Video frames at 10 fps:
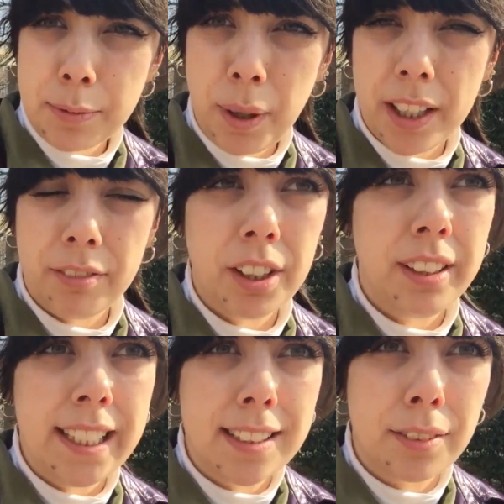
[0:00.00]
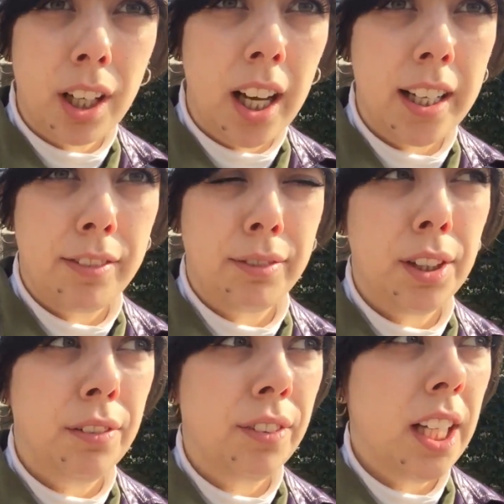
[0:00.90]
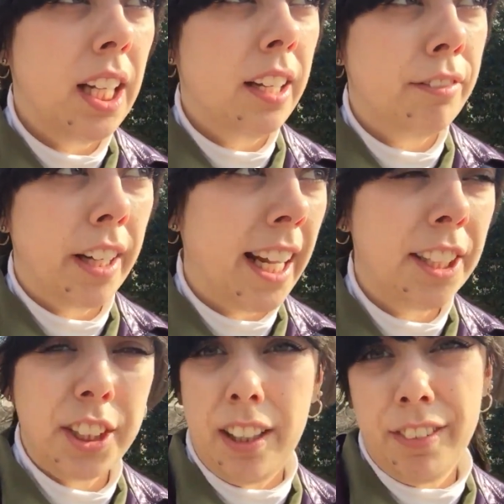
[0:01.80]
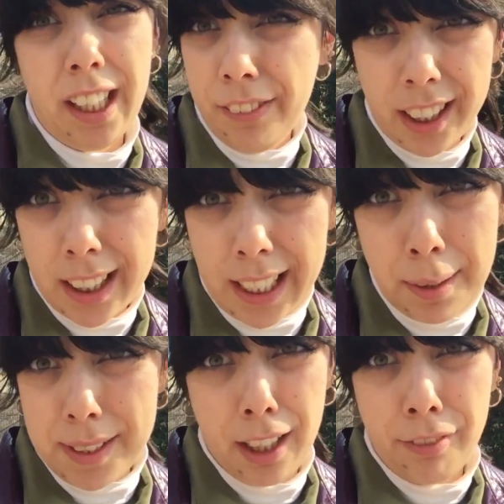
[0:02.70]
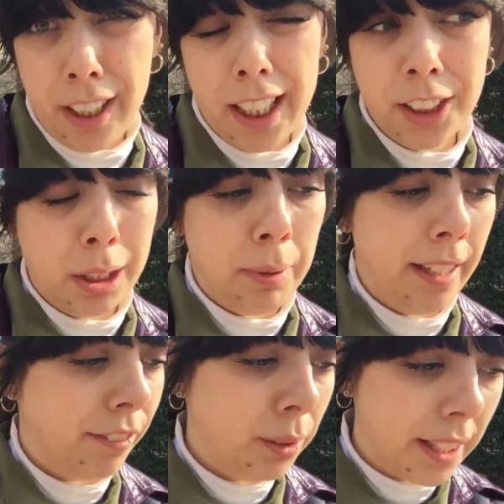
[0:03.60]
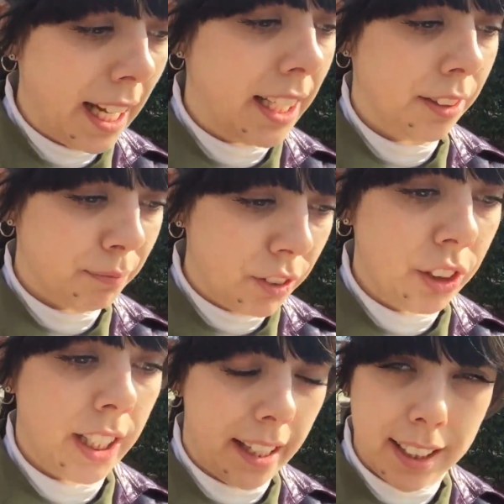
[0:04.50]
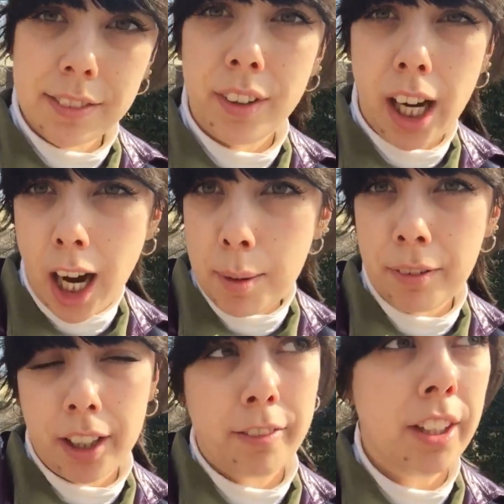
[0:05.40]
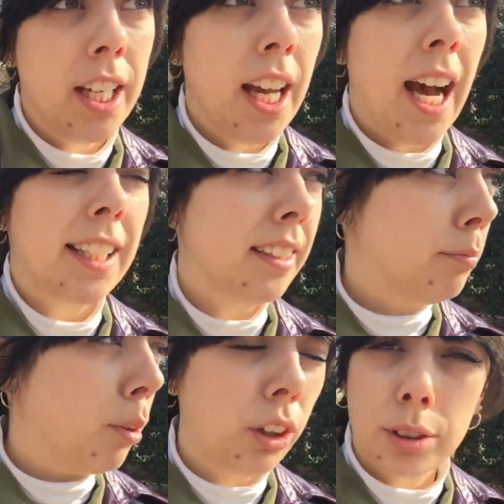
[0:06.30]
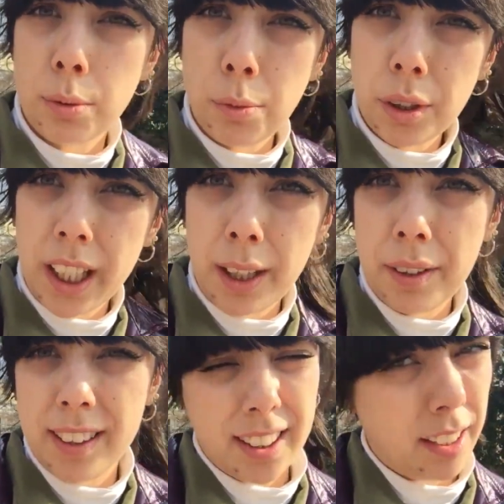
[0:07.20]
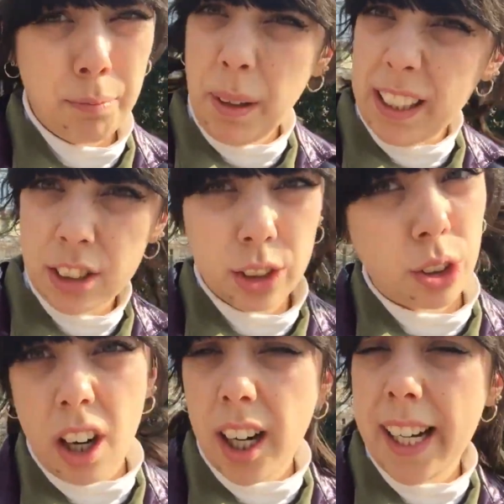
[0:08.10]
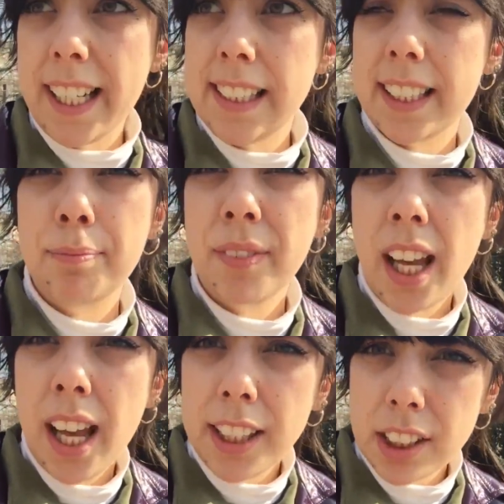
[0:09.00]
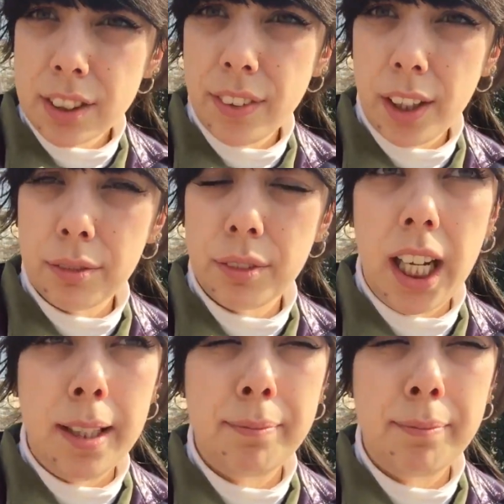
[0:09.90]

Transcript: brand a real lease of life, a real fun energy. I feel like I keep saying fun energy, but if you were there, you'd get this vibe of kind of, and the models were walking with kind of big strides, and it just felt